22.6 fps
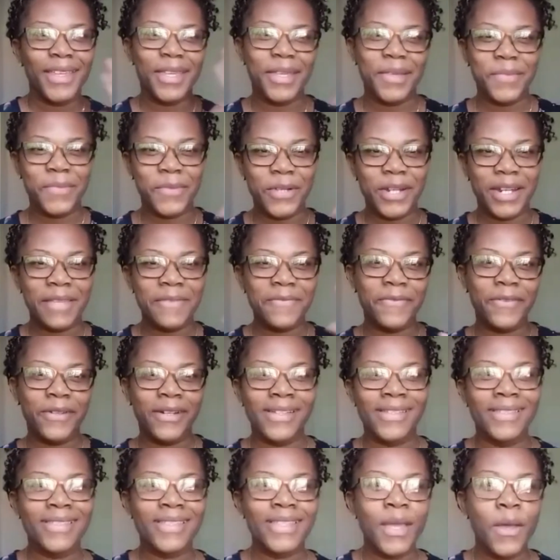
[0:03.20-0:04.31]
Good morning,
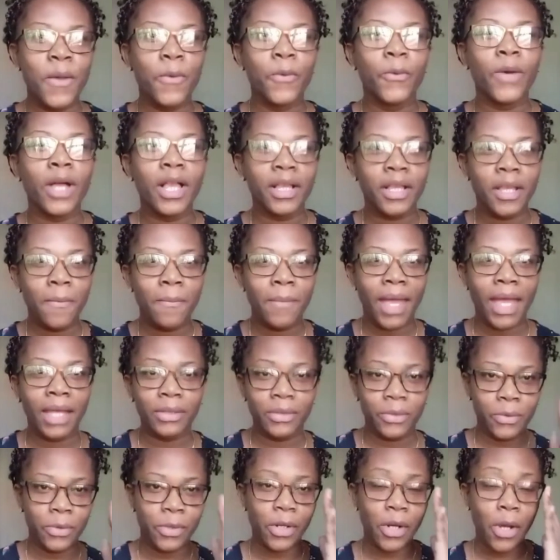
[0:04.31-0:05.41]
friends. Welcome
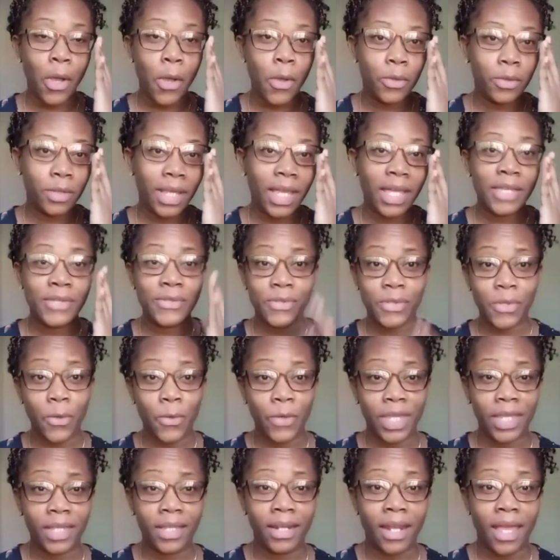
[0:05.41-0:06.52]
back to our online
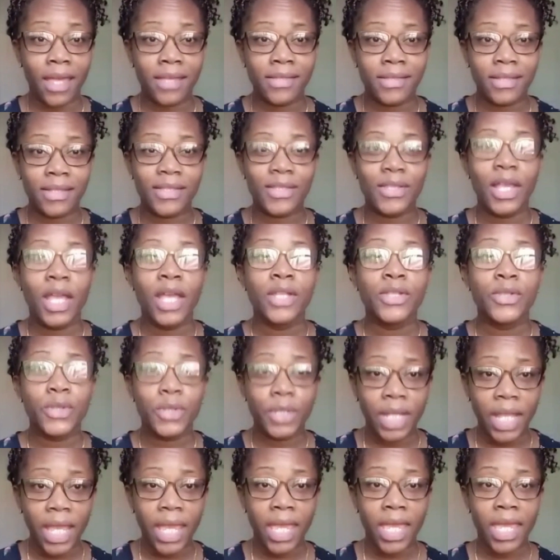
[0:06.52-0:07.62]
sewing classes.
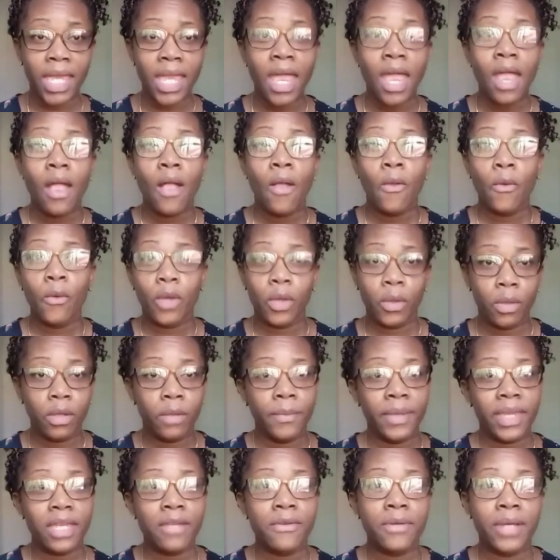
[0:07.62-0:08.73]
Today we
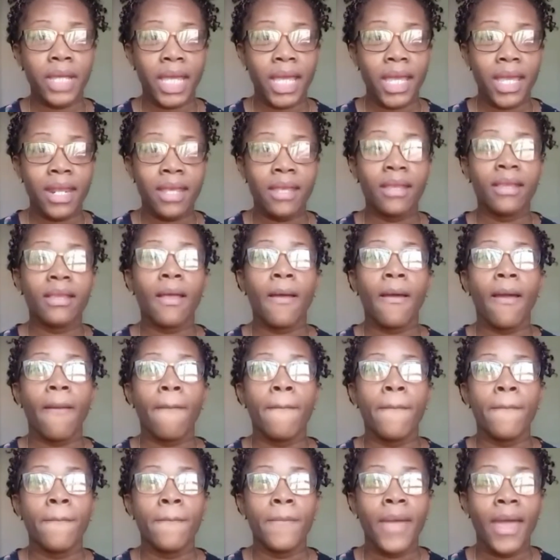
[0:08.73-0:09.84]
will be creating
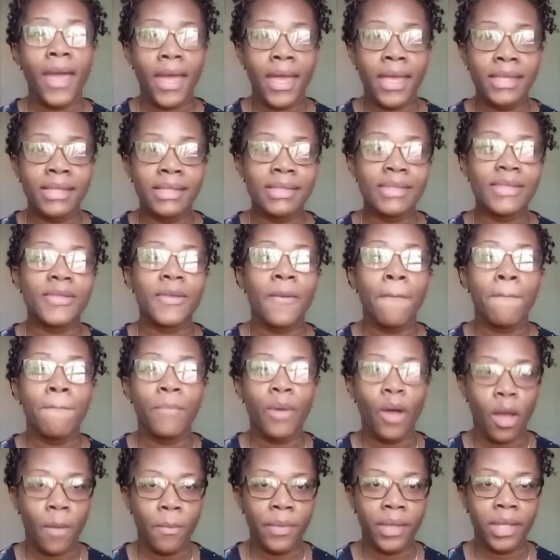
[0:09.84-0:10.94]
hands
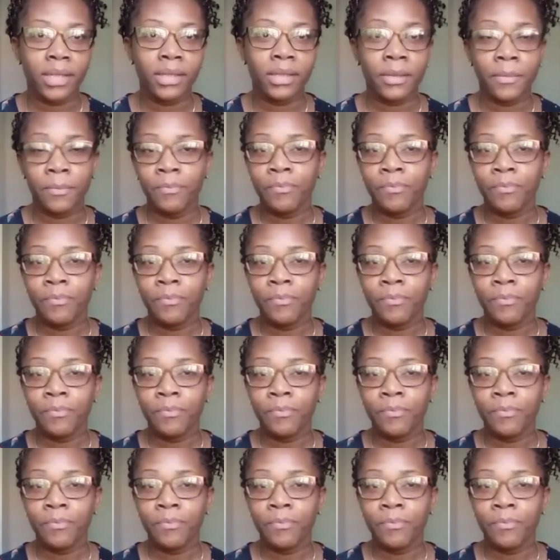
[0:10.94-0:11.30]
puppet.